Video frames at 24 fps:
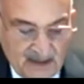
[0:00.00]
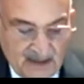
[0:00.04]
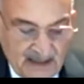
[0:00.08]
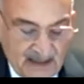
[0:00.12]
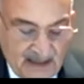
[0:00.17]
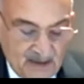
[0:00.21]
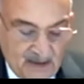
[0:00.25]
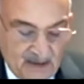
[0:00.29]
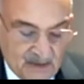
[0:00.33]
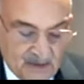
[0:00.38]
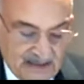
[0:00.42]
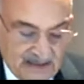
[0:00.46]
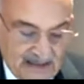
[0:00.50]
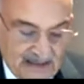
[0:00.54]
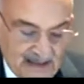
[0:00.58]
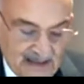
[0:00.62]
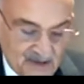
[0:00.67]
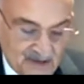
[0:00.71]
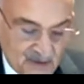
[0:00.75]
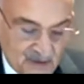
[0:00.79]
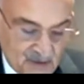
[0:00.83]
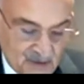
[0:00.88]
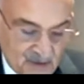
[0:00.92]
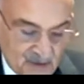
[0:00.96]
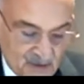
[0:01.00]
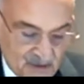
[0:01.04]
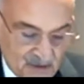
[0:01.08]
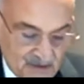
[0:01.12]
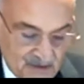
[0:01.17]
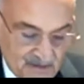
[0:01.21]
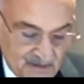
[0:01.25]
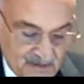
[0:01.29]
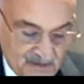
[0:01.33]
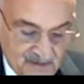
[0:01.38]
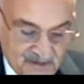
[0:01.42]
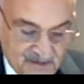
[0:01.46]
I would like to
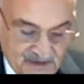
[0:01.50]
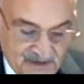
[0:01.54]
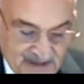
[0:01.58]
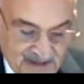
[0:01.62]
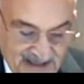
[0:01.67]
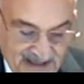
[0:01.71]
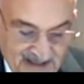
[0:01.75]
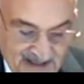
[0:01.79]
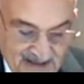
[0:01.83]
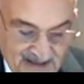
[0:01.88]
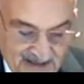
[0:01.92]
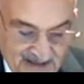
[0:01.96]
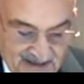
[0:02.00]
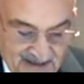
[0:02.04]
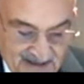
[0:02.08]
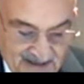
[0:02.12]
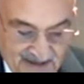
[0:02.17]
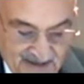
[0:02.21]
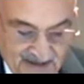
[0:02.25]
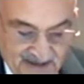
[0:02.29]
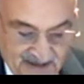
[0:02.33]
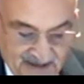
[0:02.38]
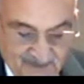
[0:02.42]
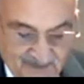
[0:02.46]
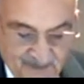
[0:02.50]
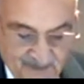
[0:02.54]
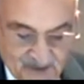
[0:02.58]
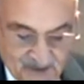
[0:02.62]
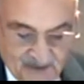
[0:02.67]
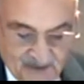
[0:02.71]
say that in terms